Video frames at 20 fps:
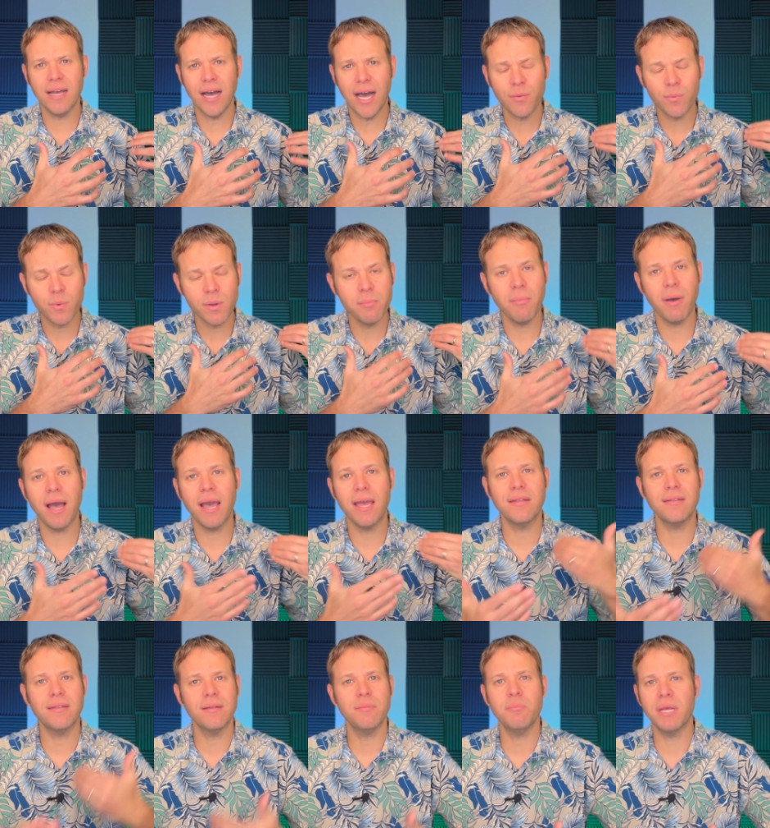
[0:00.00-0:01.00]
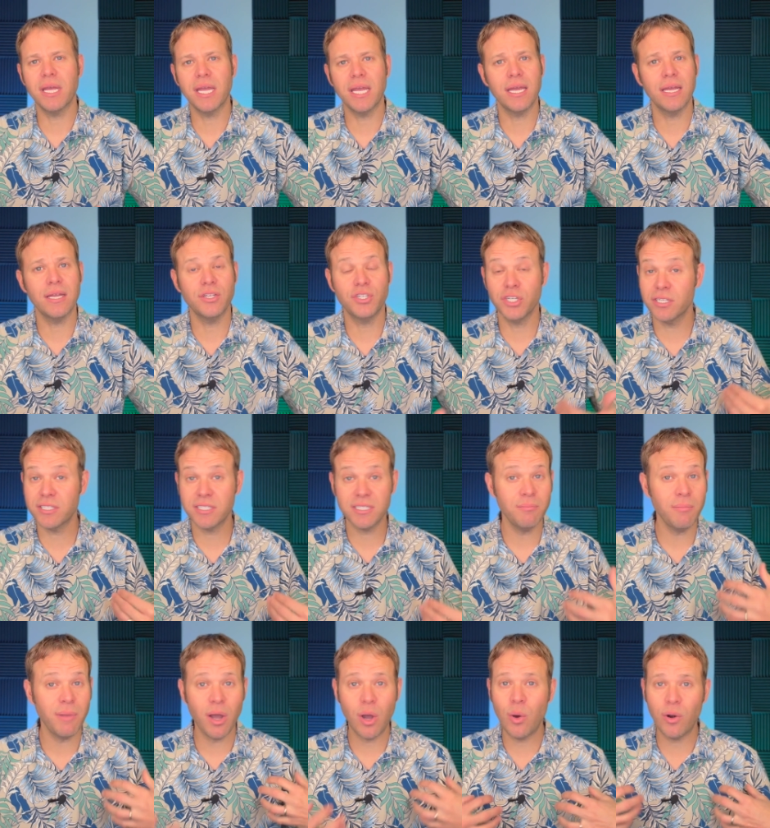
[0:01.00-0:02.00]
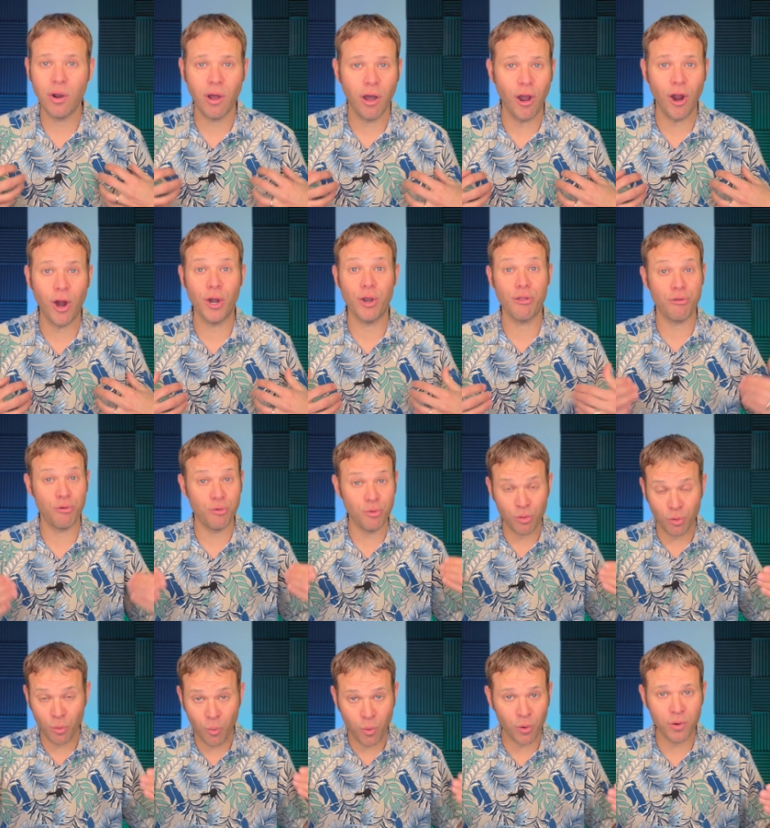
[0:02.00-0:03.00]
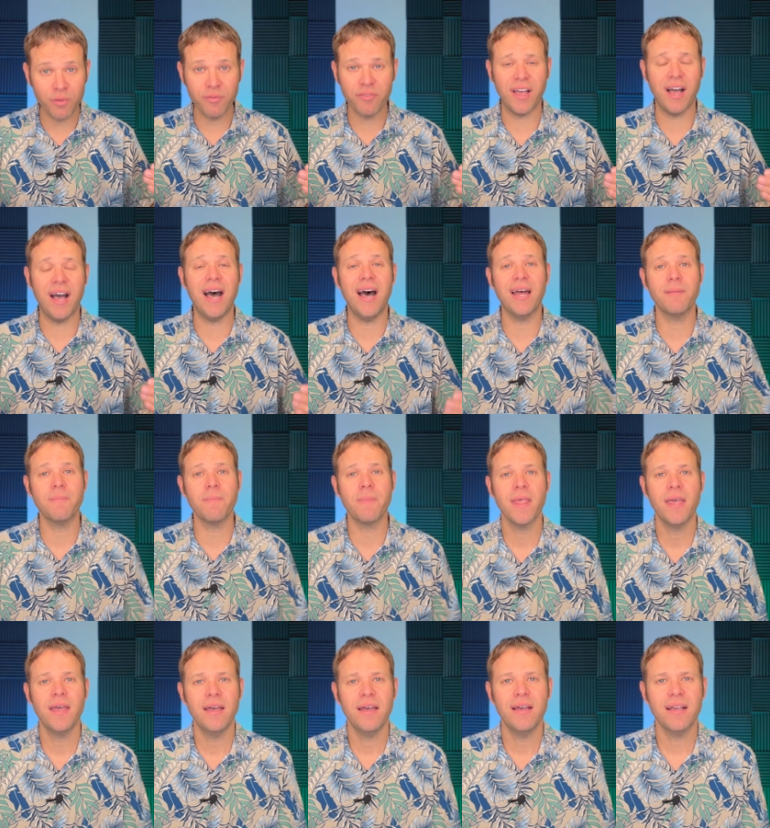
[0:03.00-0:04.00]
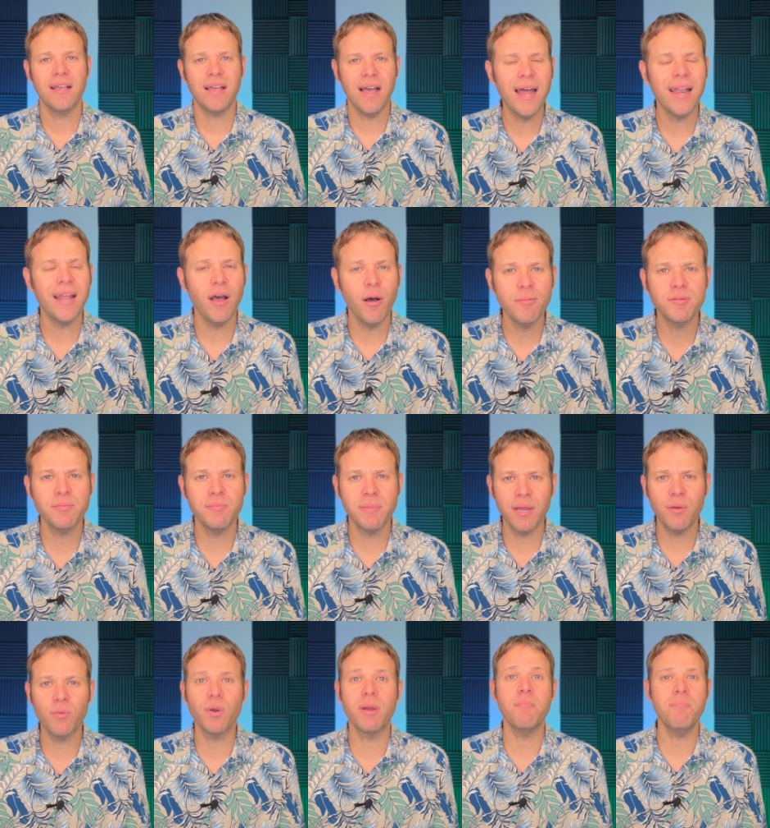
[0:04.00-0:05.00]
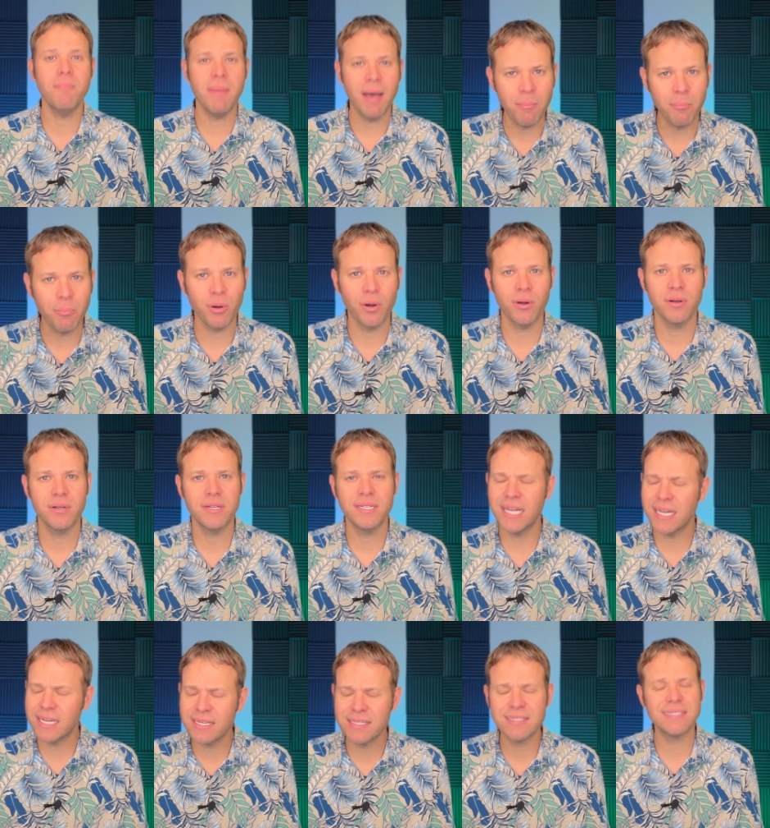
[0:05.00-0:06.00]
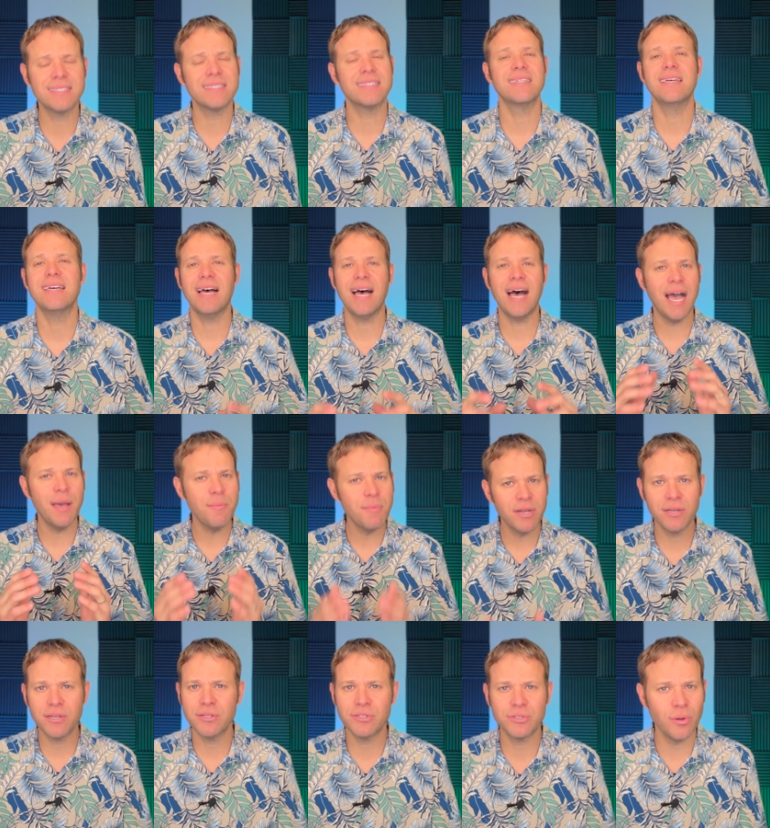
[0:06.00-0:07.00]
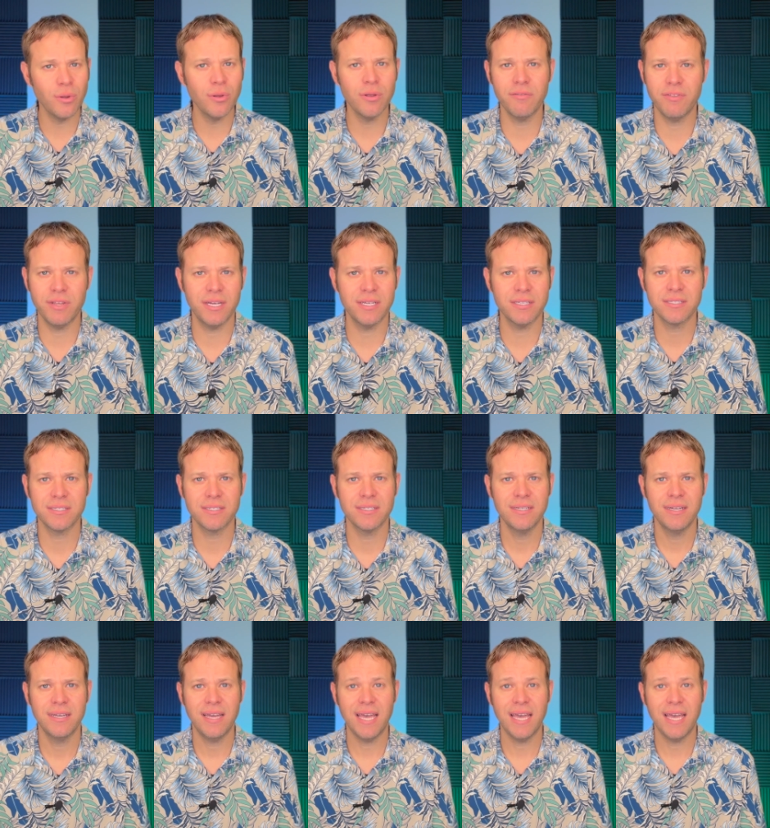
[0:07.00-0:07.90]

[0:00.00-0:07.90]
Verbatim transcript: God reminded me, just in my own heart, through the Word of God, God helped me remember, Dennis, I'm in control of this.